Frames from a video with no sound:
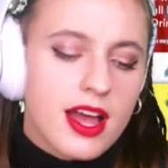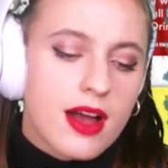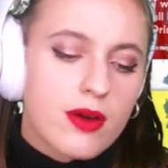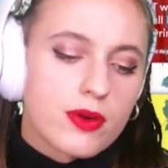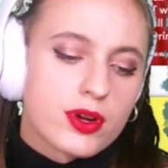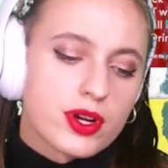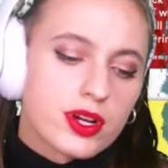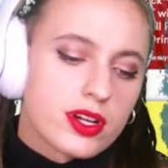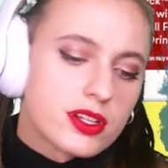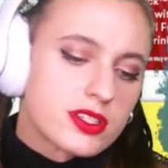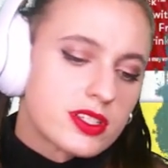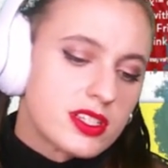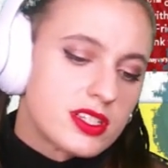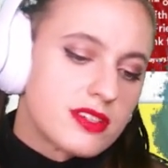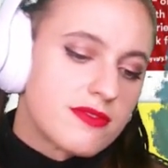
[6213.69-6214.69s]
hour
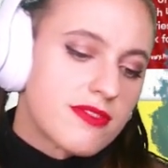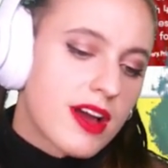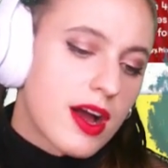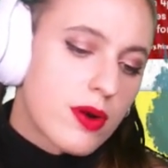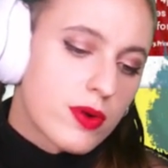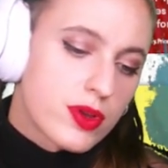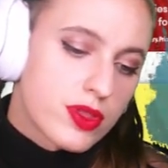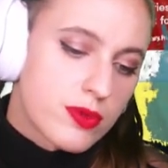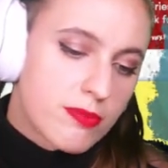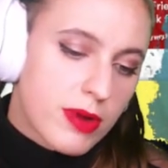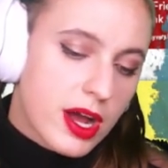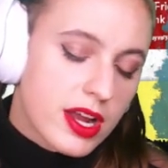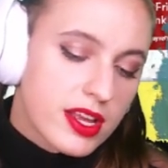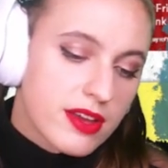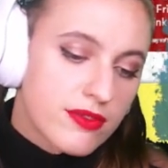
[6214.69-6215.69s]
to devour the
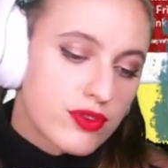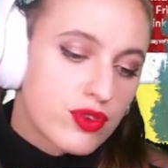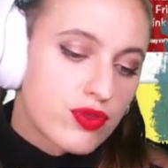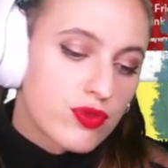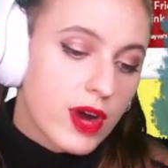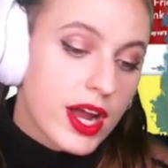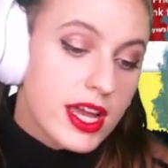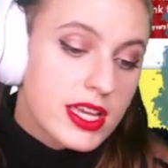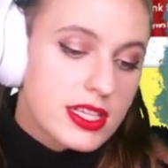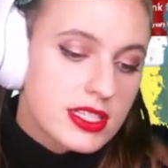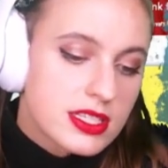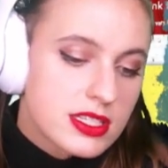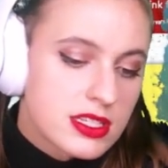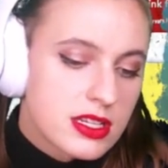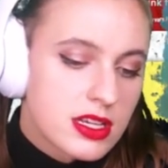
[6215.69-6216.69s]
body of
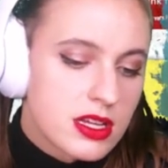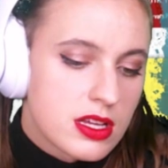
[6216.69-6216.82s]
Christ.